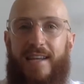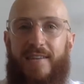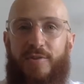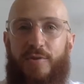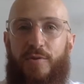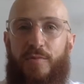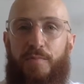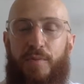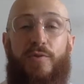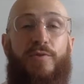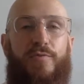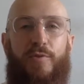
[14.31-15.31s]
that's your
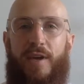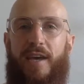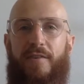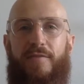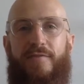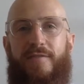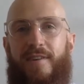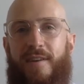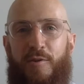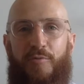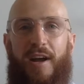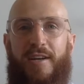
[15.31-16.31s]
beautiful gift
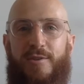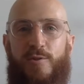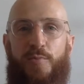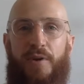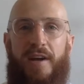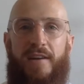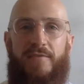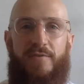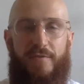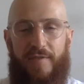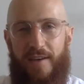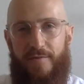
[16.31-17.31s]
and your rational brain is
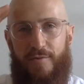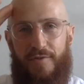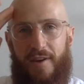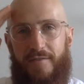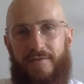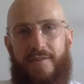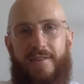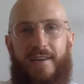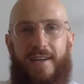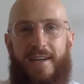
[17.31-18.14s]
your faithful servant.